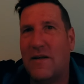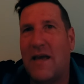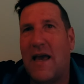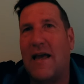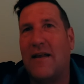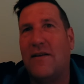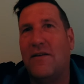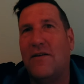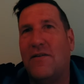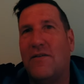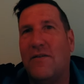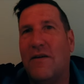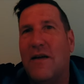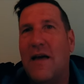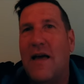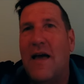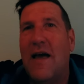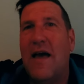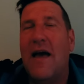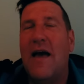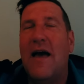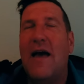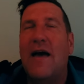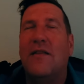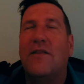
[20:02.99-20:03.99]
And
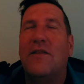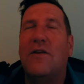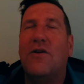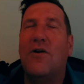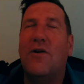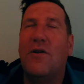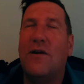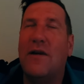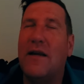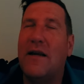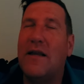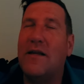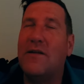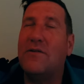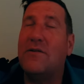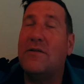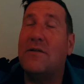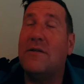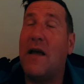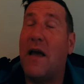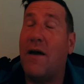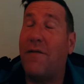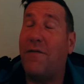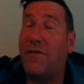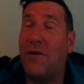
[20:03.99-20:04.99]
the unit is
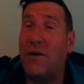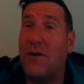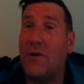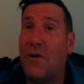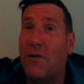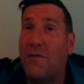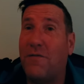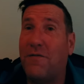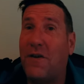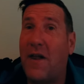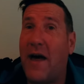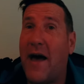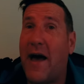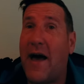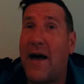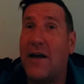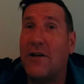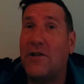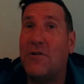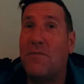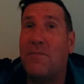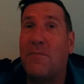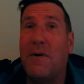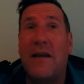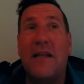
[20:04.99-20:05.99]
definitely not
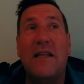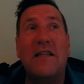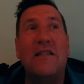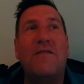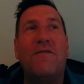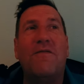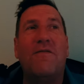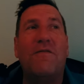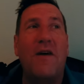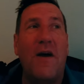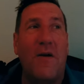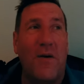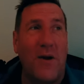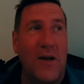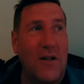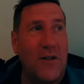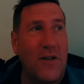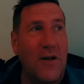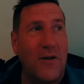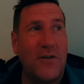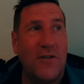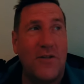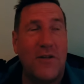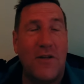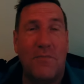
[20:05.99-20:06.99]
flash, but it's very
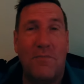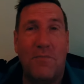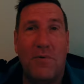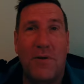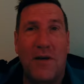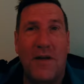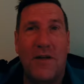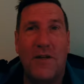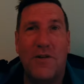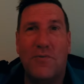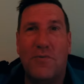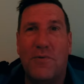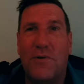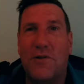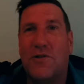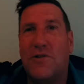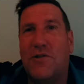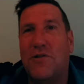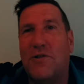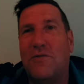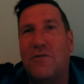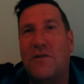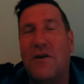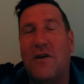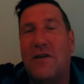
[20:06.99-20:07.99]
close to the beach,
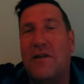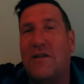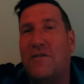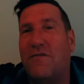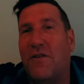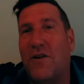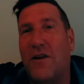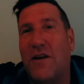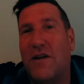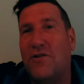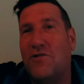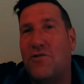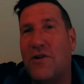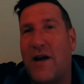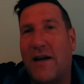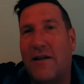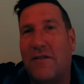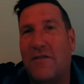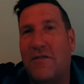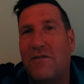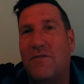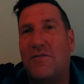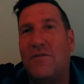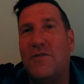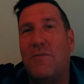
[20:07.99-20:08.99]
which is very
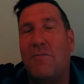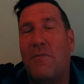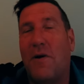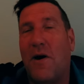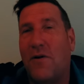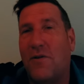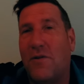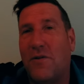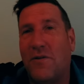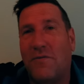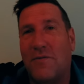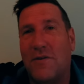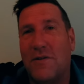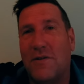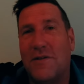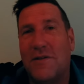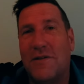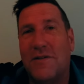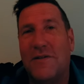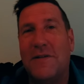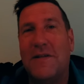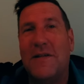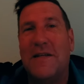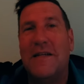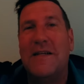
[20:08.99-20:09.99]
attractive to both of
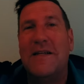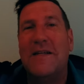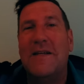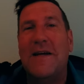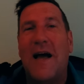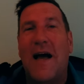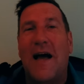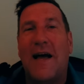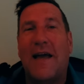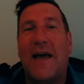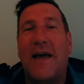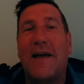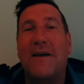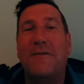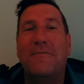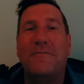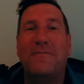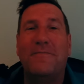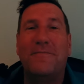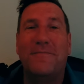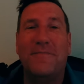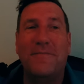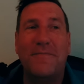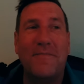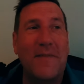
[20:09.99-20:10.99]
us. Okay,
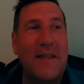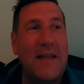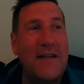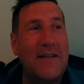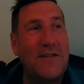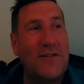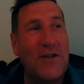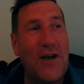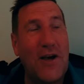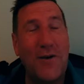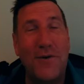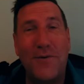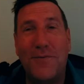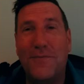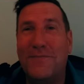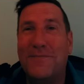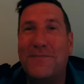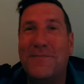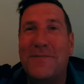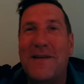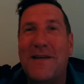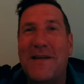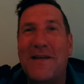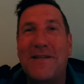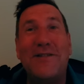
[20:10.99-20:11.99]
so
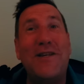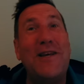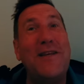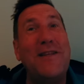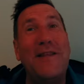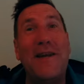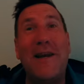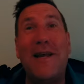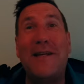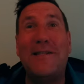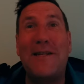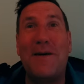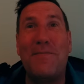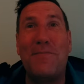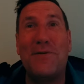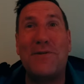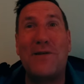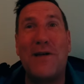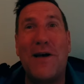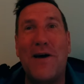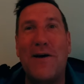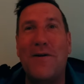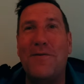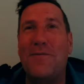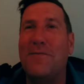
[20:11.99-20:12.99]
see you in the next
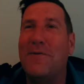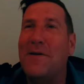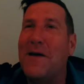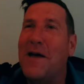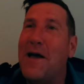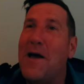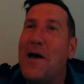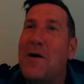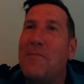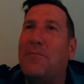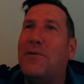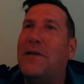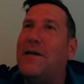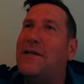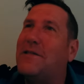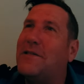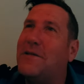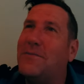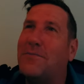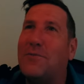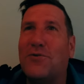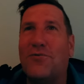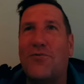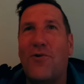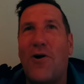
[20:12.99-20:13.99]
episode. Please
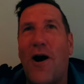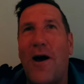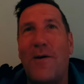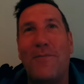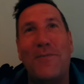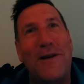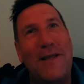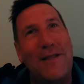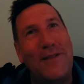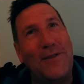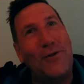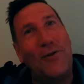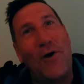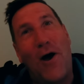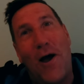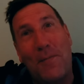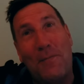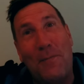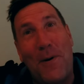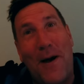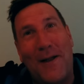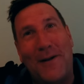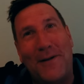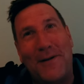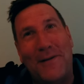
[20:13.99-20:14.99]
subscribe and hit the
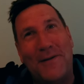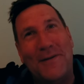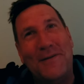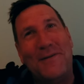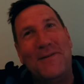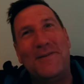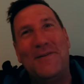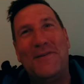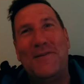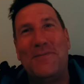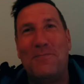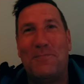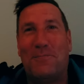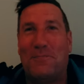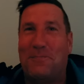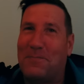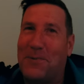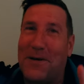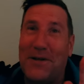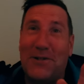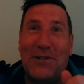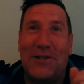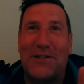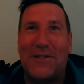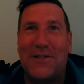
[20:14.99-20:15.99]
like button.
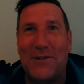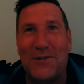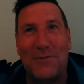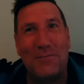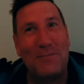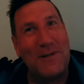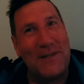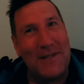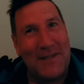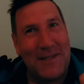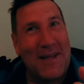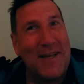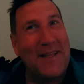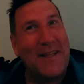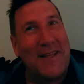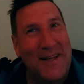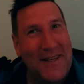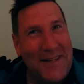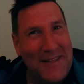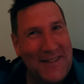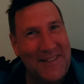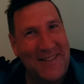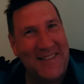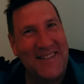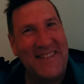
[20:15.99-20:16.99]
PJ tells me to say
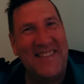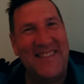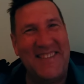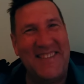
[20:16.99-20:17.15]
that.